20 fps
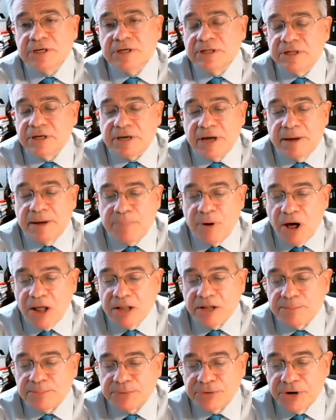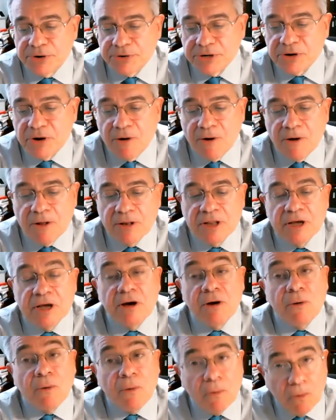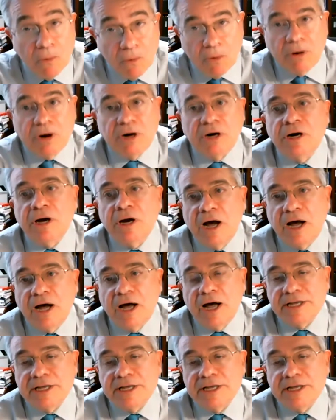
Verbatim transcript: the Kampala Protocol, or uh,